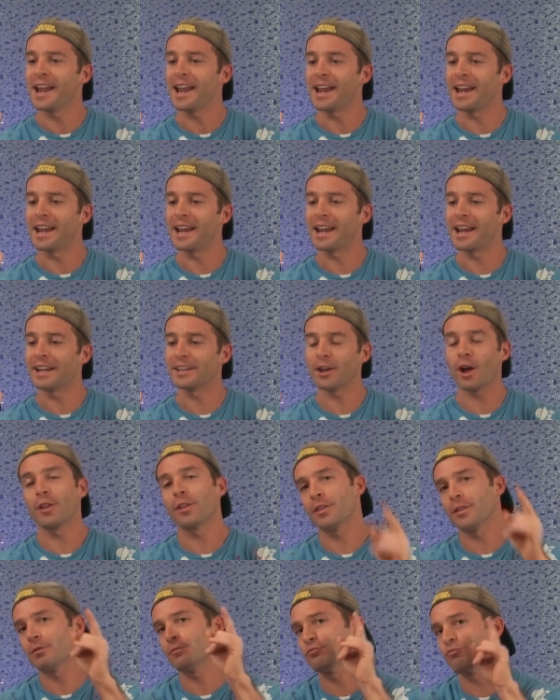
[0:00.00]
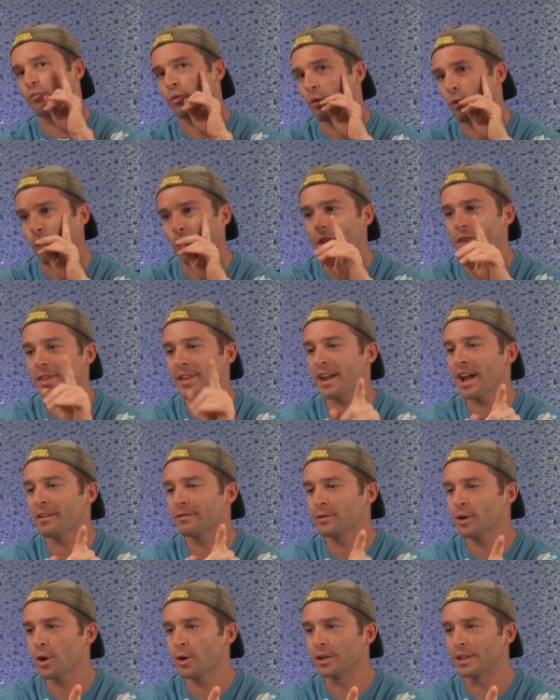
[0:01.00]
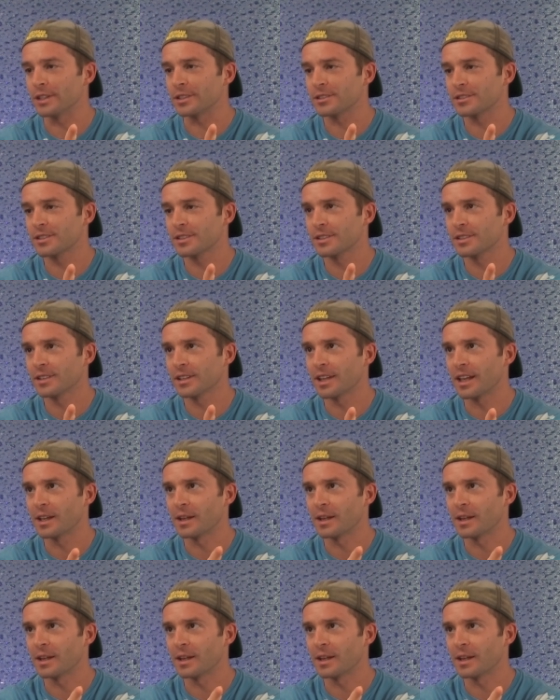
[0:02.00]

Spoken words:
And one thing I've noticed